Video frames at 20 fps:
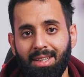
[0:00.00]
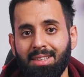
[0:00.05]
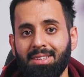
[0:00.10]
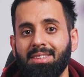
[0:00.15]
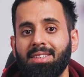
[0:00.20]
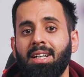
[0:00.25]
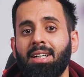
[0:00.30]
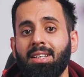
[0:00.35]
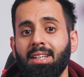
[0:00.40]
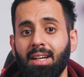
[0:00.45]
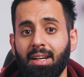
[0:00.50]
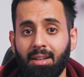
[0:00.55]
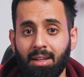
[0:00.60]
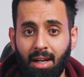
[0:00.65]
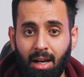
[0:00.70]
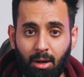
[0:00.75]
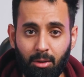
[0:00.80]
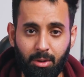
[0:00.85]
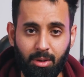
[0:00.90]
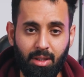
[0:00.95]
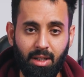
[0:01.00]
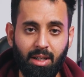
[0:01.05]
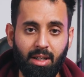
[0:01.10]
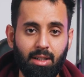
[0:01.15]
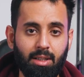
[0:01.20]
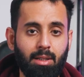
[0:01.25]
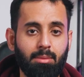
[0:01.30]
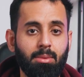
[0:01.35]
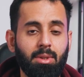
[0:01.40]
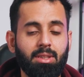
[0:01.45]
is done around your
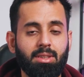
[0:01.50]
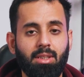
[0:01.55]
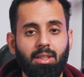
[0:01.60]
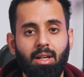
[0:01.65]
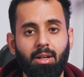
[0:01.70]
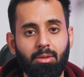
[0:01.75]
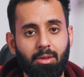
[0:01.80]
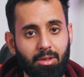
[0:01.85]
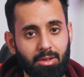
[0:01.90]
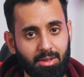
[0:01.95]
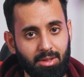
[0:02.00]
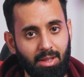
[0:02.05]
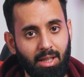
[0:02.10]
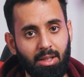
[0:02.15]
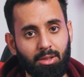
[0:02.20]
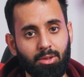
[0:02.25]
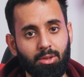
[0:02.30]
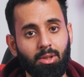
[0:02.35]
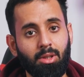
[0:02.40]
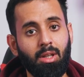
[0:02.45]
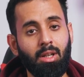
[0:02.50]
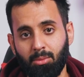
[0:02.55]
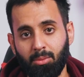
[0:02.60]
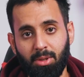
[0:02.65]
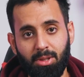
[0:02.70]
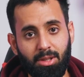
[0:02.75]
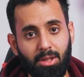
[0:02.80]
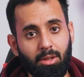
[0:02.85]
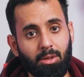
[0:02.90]
academics, around your schedule, which